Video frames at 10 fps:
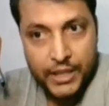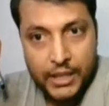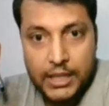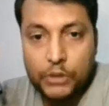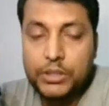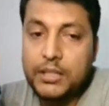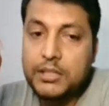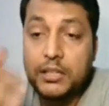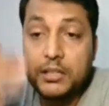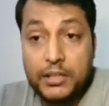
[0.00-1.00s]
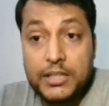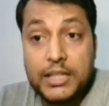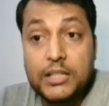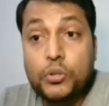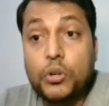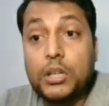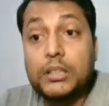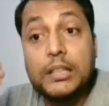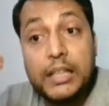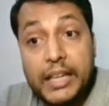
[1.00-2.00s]
Now there is another stage called
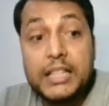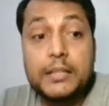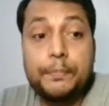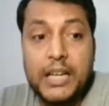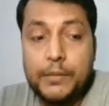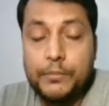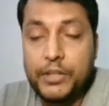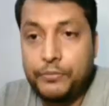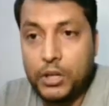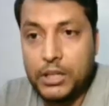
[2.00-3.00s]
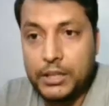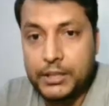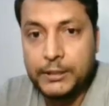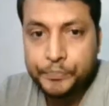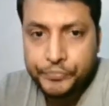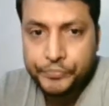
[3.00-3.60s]
late primary follicle.